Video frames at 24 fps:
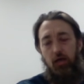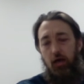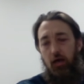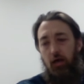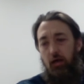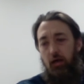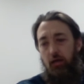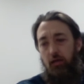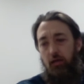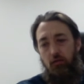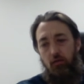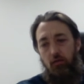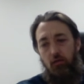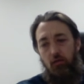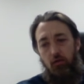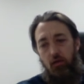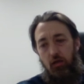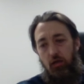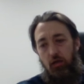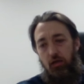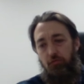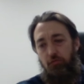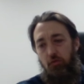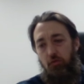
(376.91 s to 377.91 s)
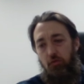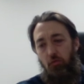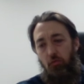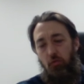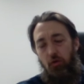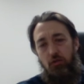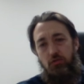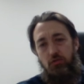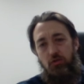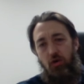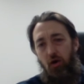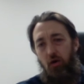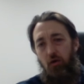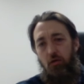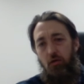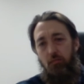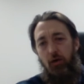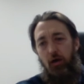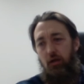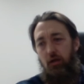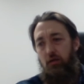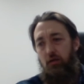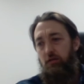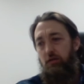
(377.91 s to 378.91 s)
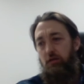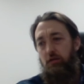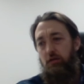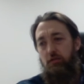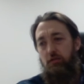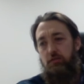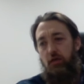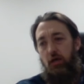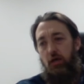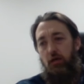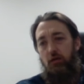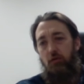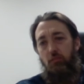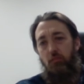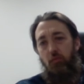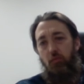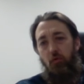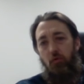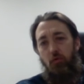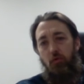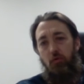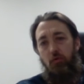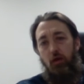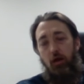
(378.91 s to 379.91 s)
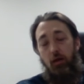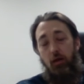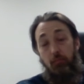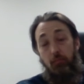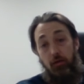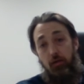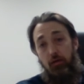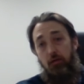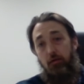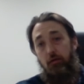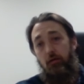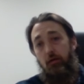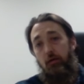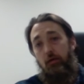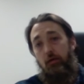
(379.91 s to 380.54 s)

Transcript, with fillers: I look, if you want to talk about it, you need a sounding board. I'm here.